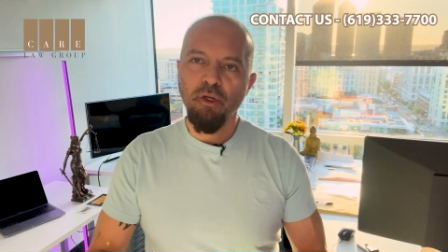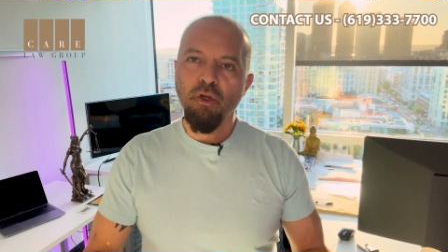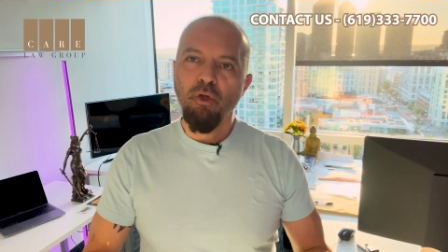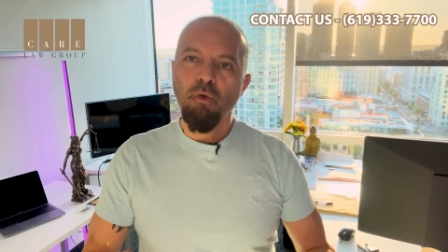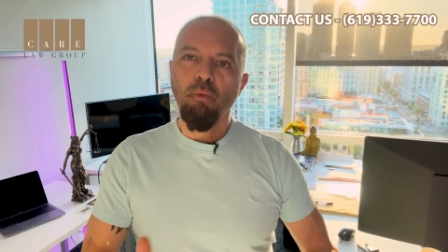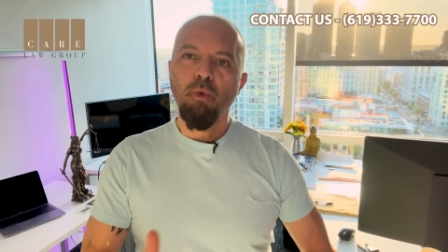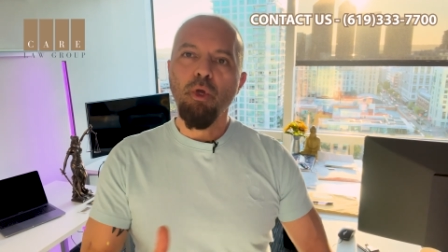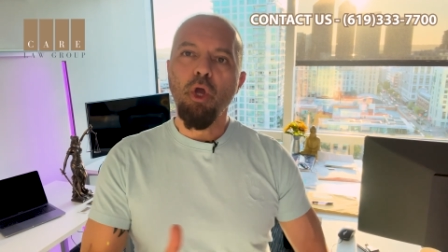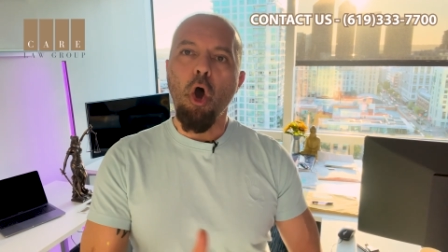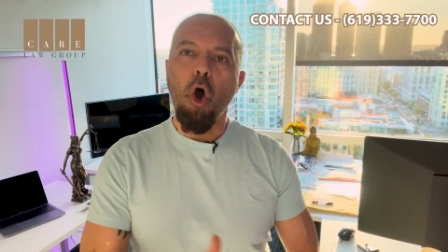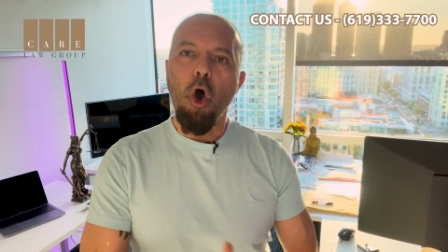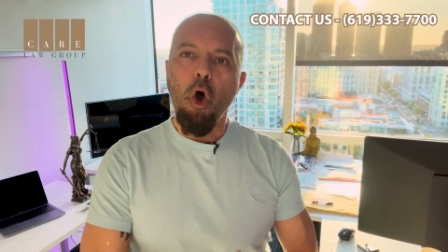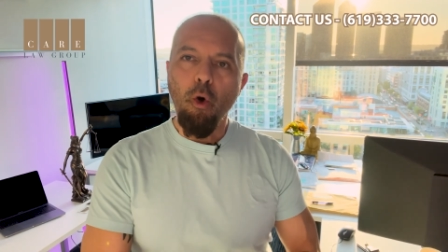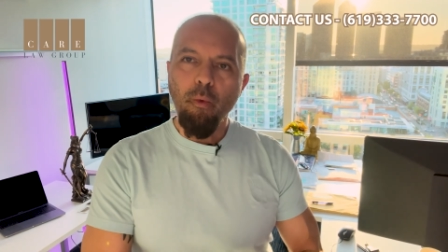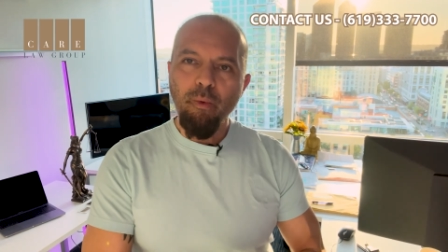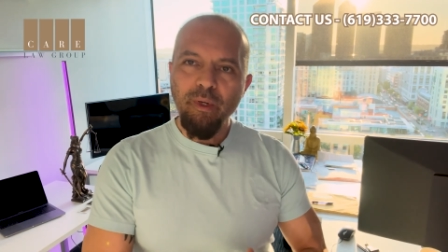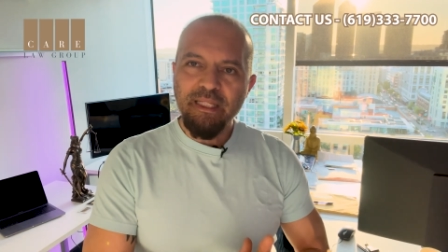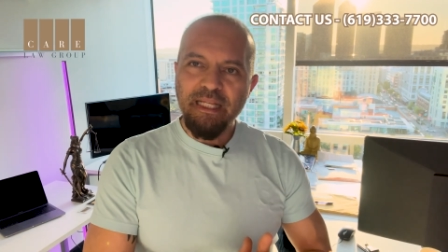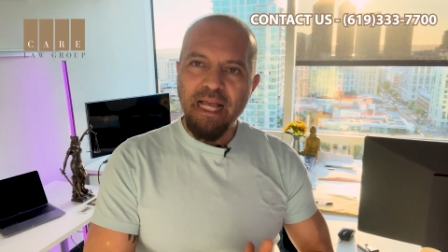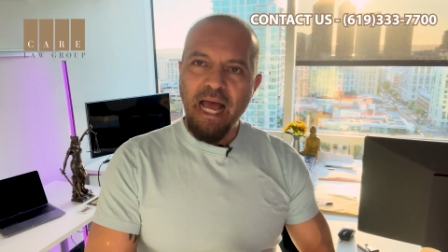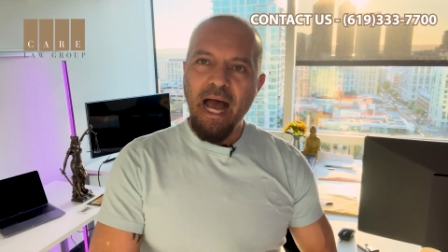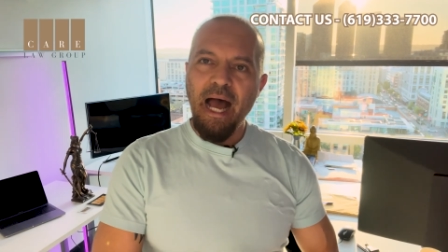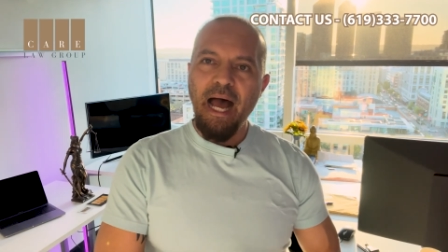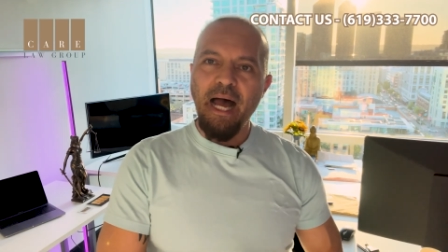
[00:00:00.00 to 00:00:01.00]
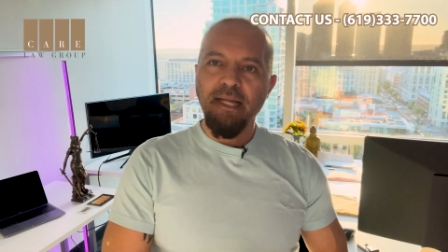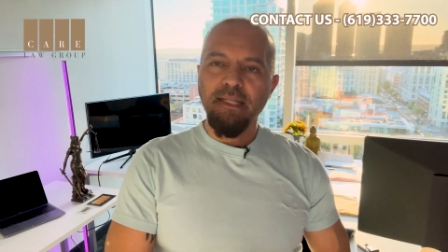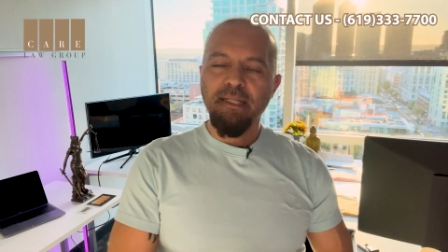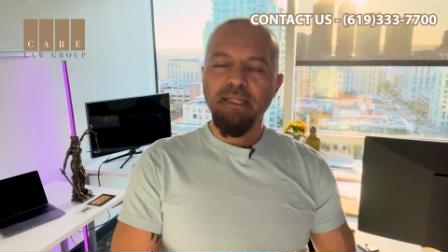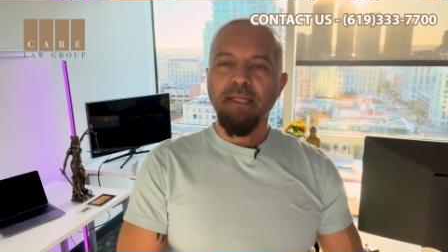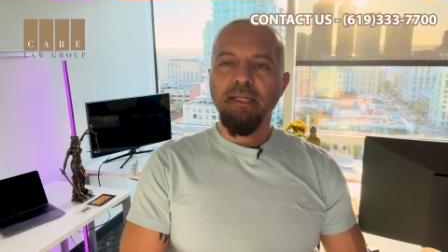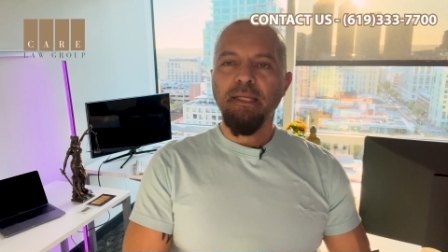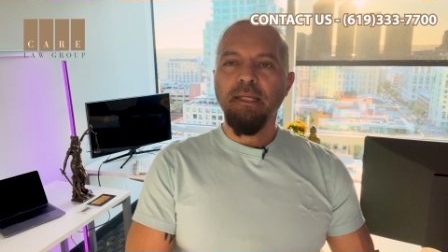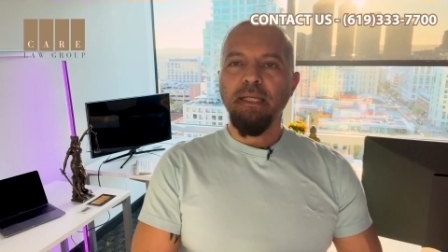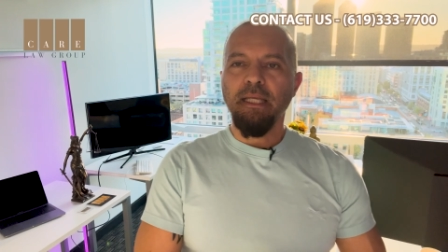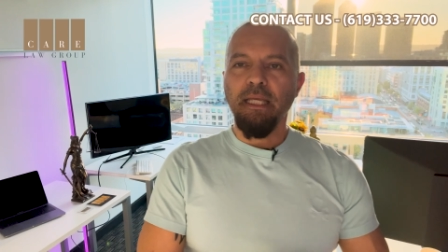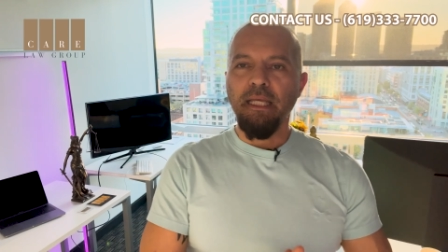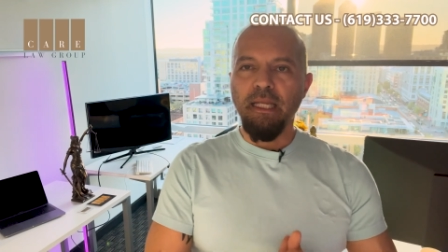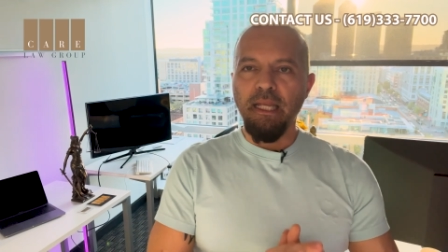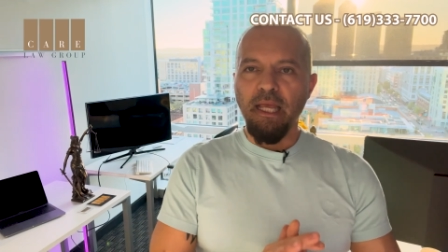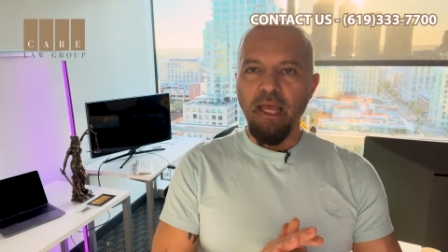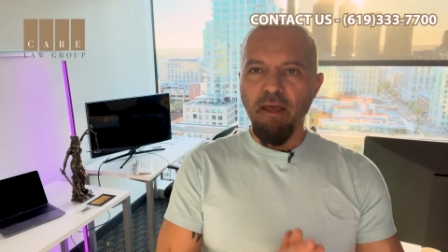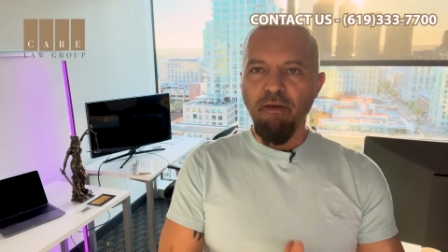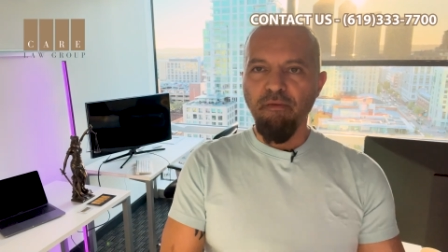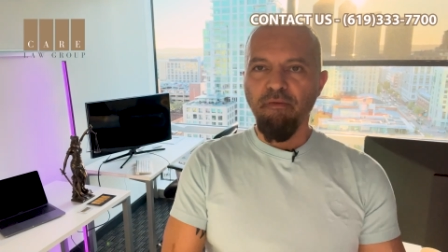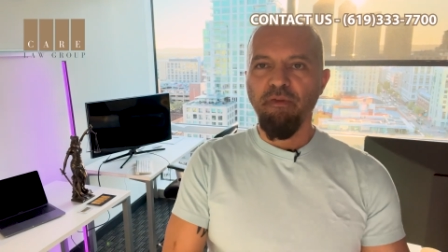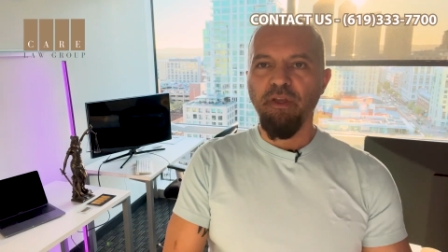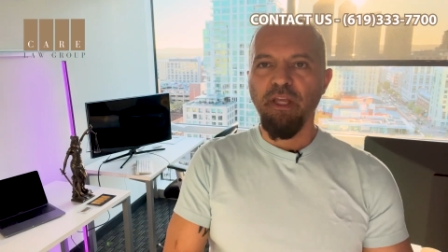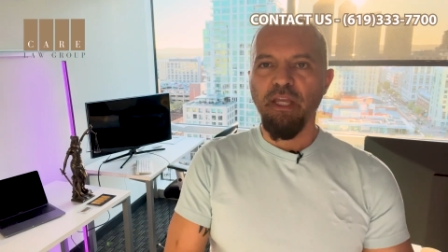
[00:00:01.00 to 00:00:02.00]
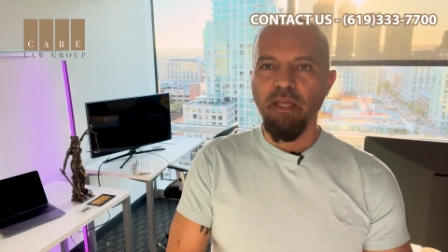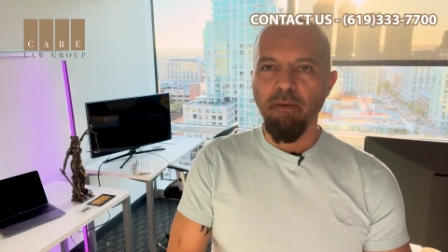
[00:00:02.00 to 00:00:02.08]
We always add in every